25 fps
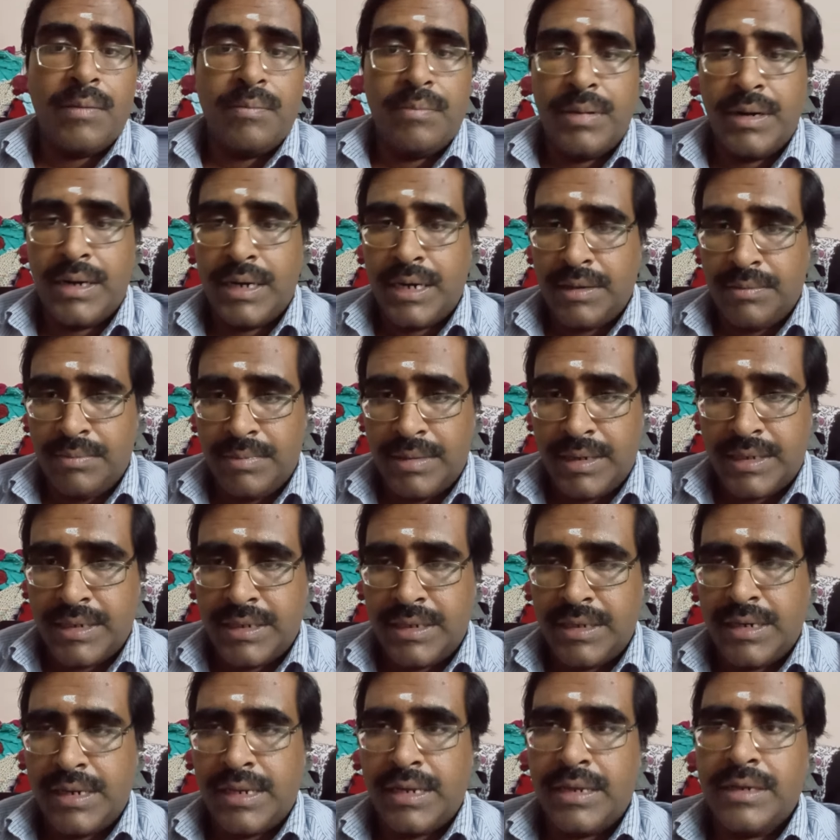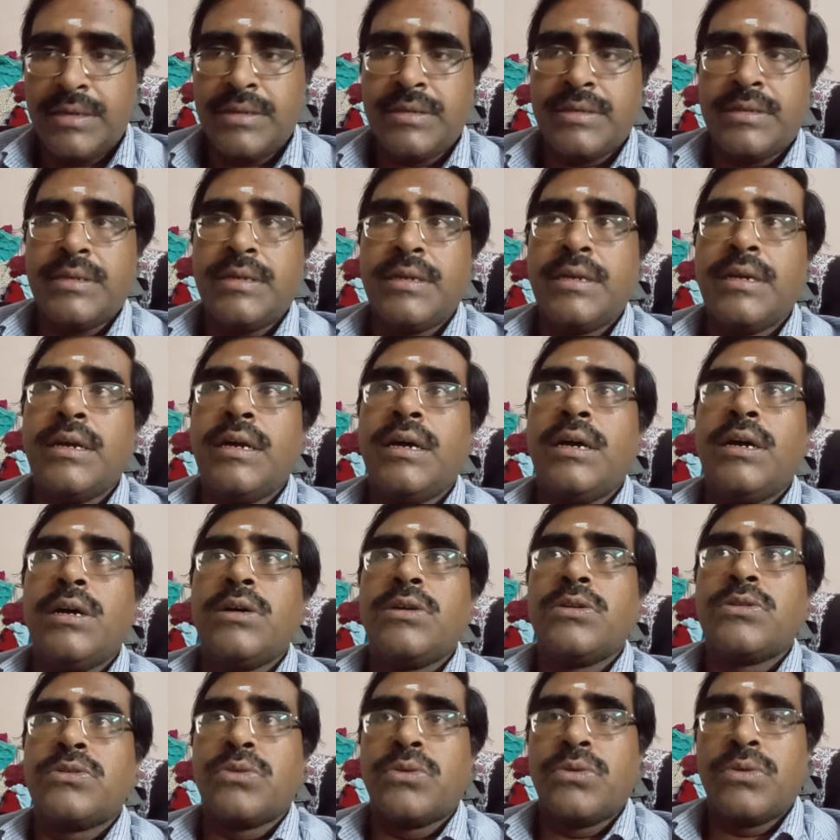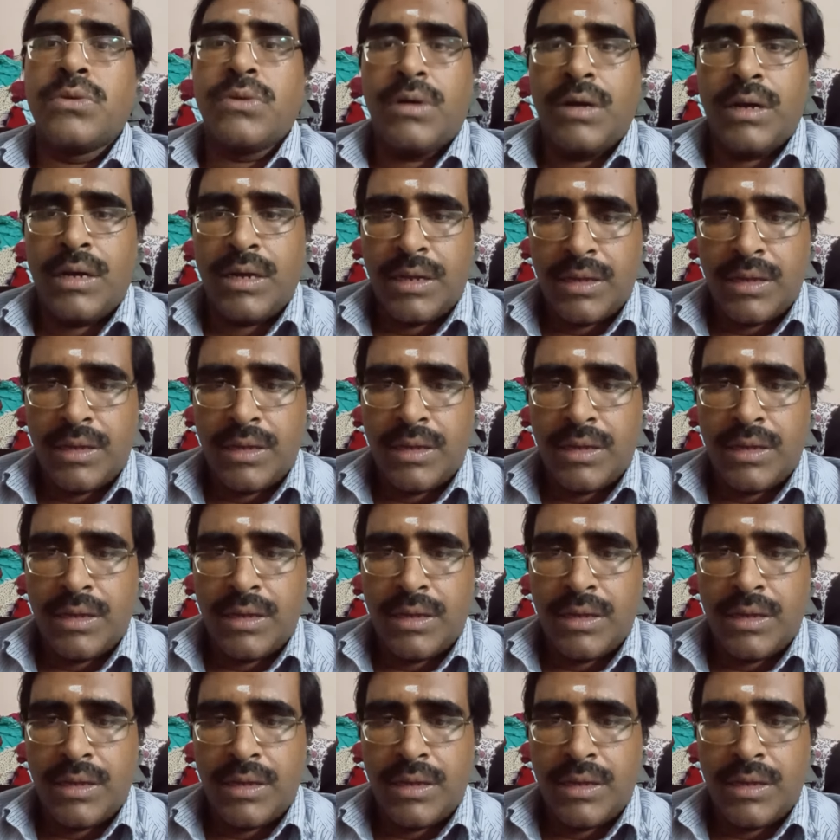building materials. So